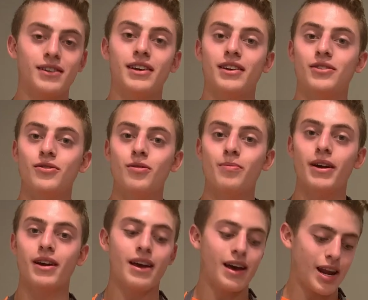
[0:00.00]
take a
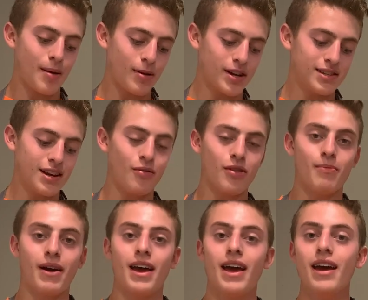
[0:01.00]
toothpick and I press down with
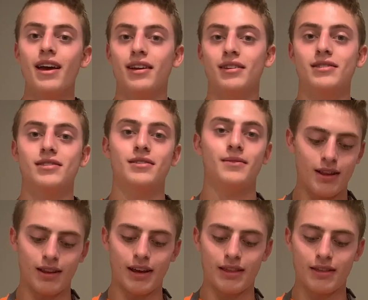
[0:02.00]
my hands
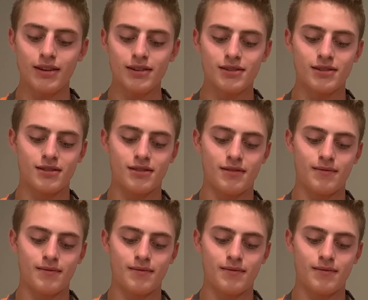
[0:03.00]
like this.